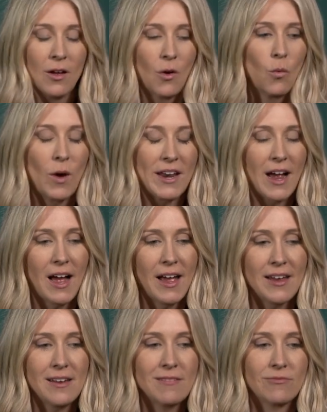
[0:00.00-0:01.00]
when
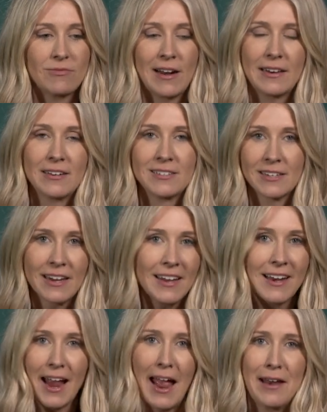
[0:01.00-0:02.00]
I read it as a
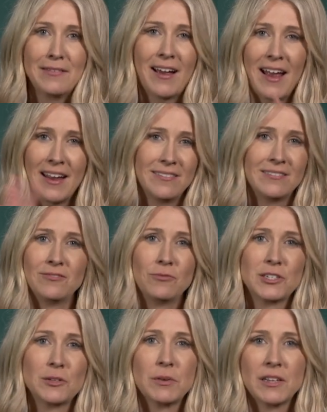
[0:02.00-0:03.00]
kid, I had I
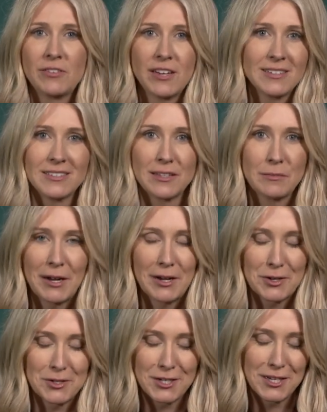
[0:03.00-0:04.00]
was oblivious to the
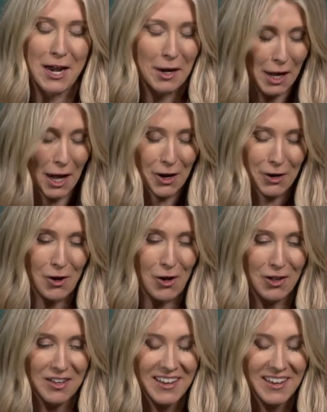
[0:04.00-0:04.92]
parents, did not care at all.